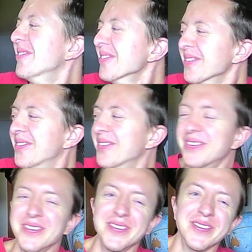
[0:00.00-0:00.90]

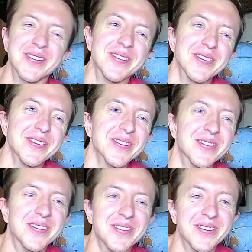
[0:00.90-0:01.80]

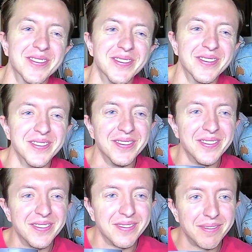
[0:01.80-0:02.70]

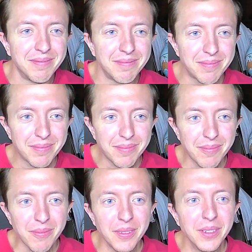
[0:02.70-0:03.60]

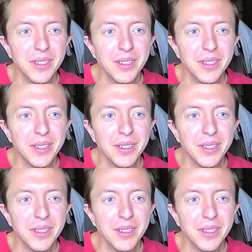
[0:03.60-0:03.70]
(silent)